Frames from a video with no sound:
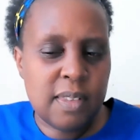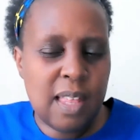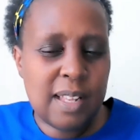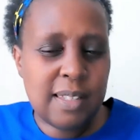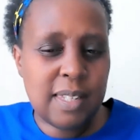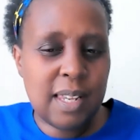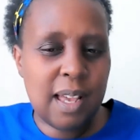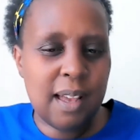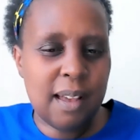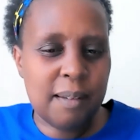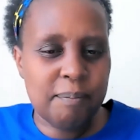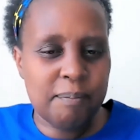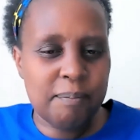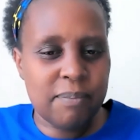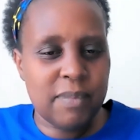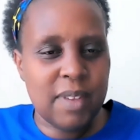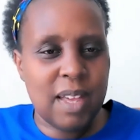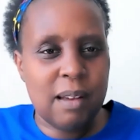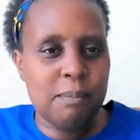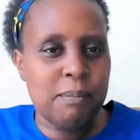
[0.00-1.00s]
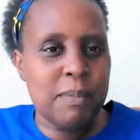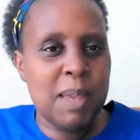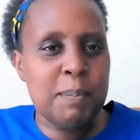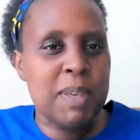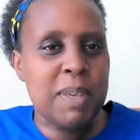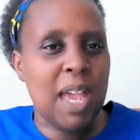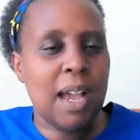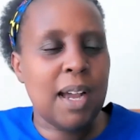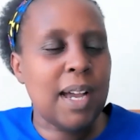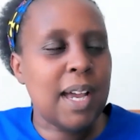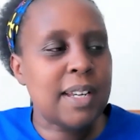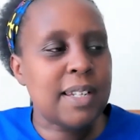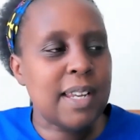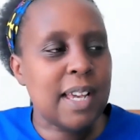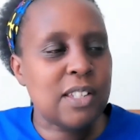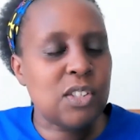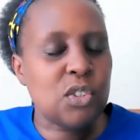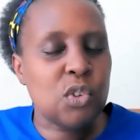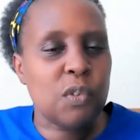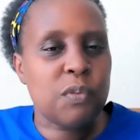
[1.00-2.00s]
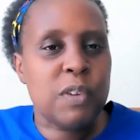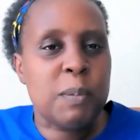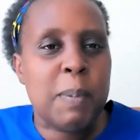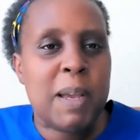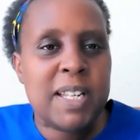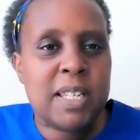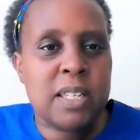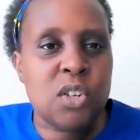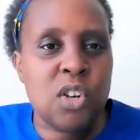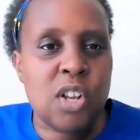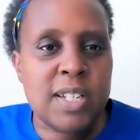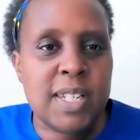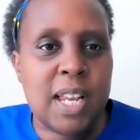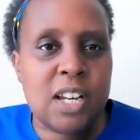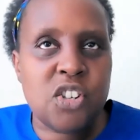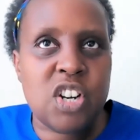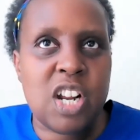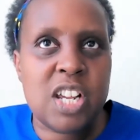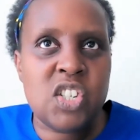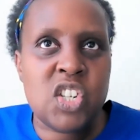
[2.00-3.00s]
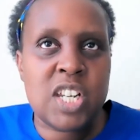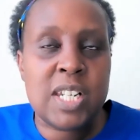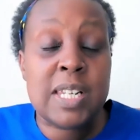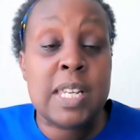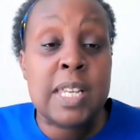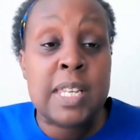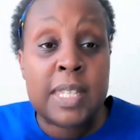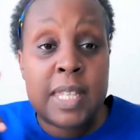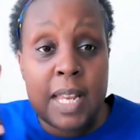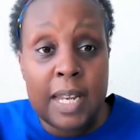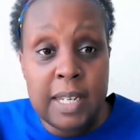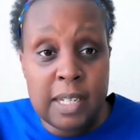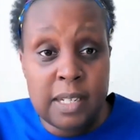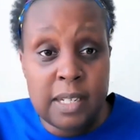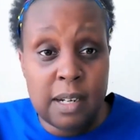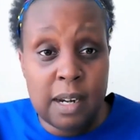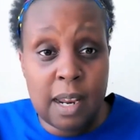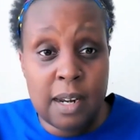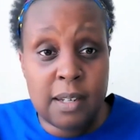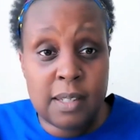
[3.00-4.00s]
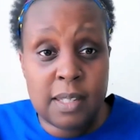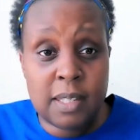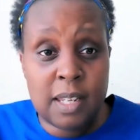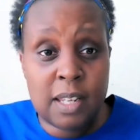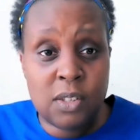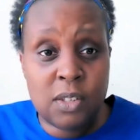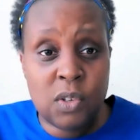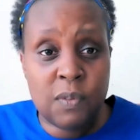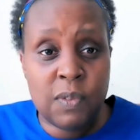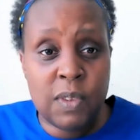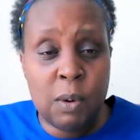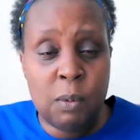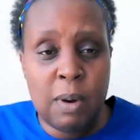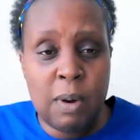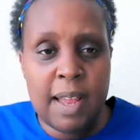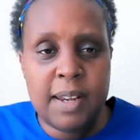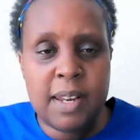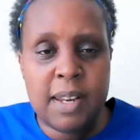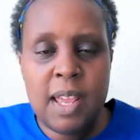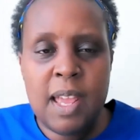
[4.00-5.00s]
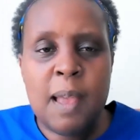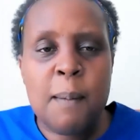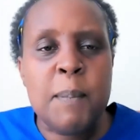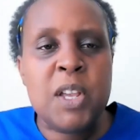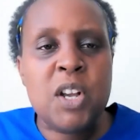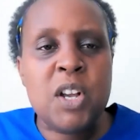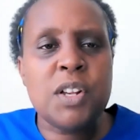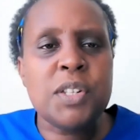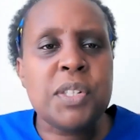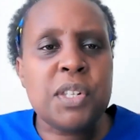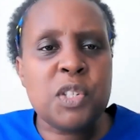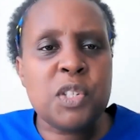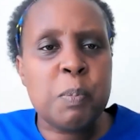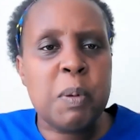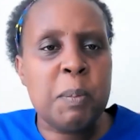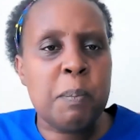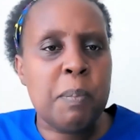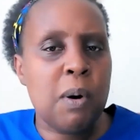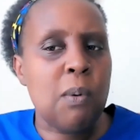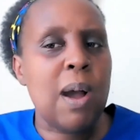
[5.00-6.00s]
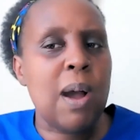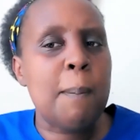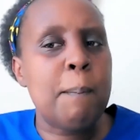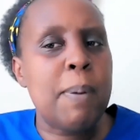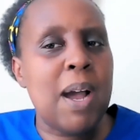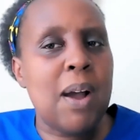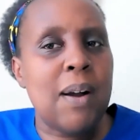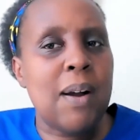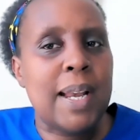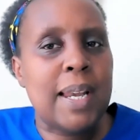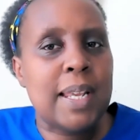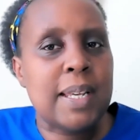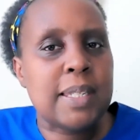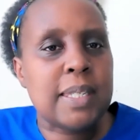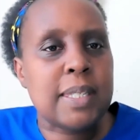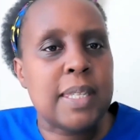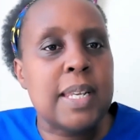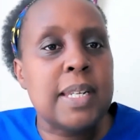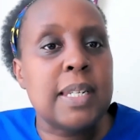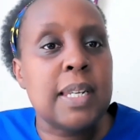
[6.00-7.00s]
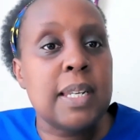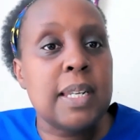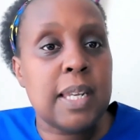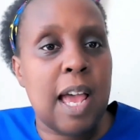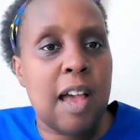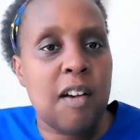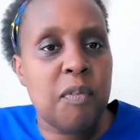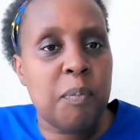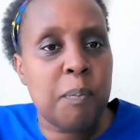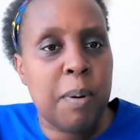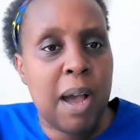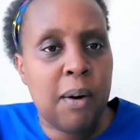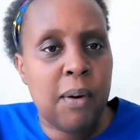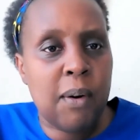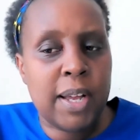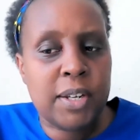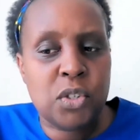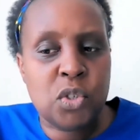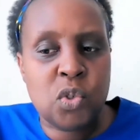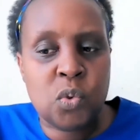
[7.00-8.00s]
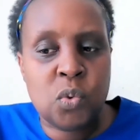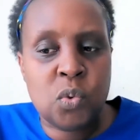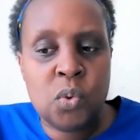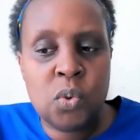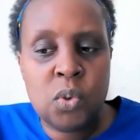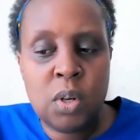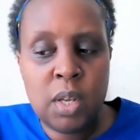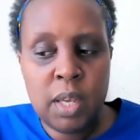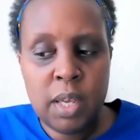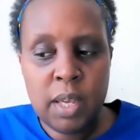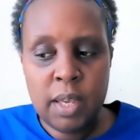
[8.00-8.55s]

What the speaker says: That's maybe a catastrophe, but it's not a tragedy in the literary sense of the word, because these people were powerless. They didn't have power to